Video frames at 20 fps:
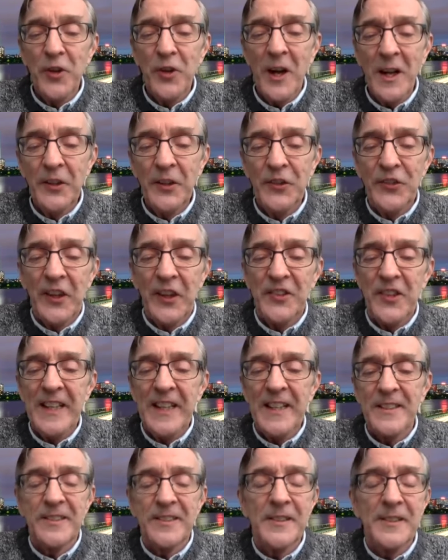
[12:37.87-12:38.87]
all the six
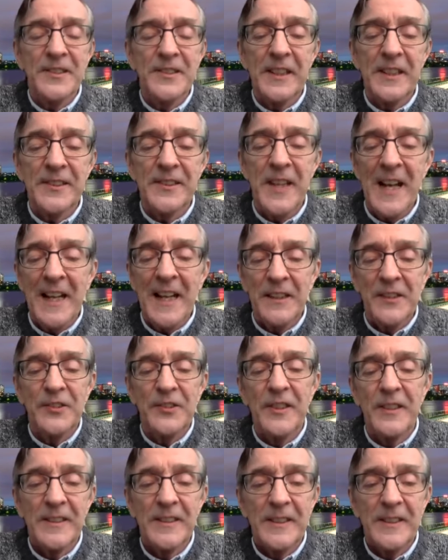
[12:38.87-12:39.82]
eights and six nines.